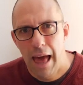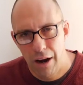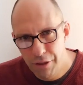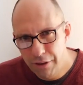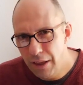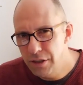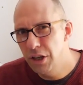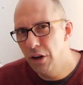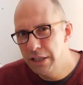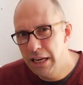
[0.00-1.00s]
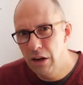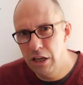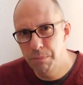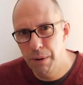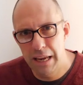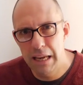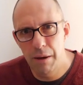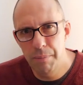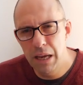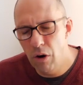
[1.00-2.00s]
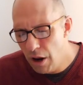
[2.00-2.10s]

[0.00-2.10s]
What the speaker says: And I think that's the idea he's picking up here.